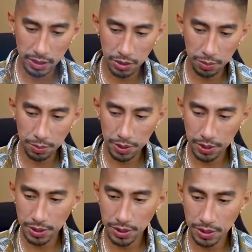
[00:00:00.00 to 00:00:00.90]
Your
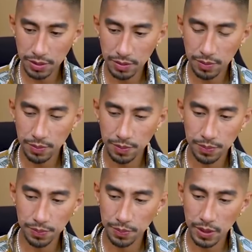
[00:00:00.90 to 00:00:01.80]
person.
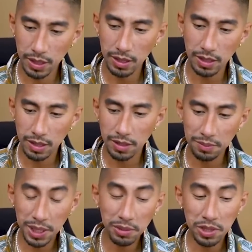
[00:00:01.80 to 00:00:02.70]

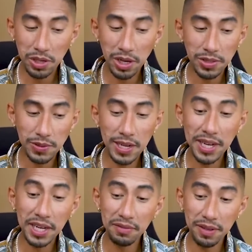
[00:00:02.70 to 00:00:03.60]
But with regards to
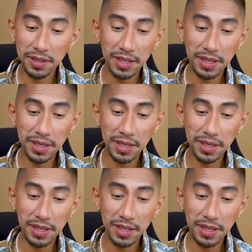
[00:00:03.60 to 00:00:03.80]
love,